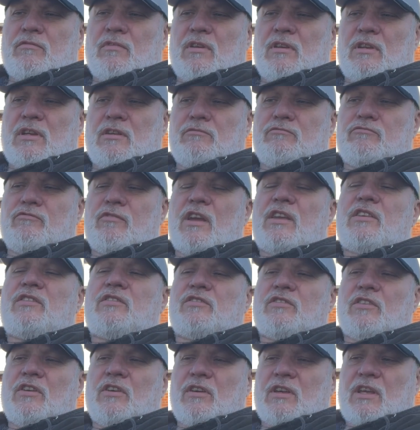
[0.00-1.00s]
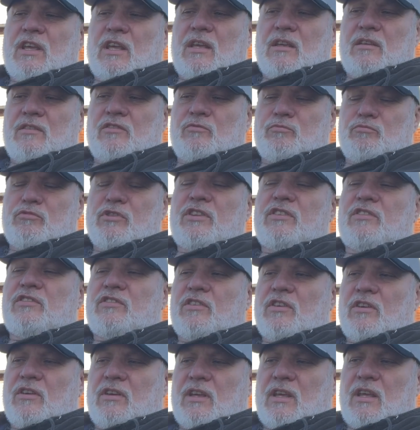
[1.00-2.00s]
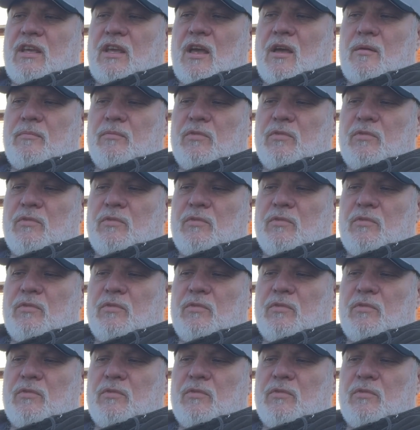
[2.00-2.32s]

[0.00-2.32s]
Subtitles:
little race circuit, sprint circuit up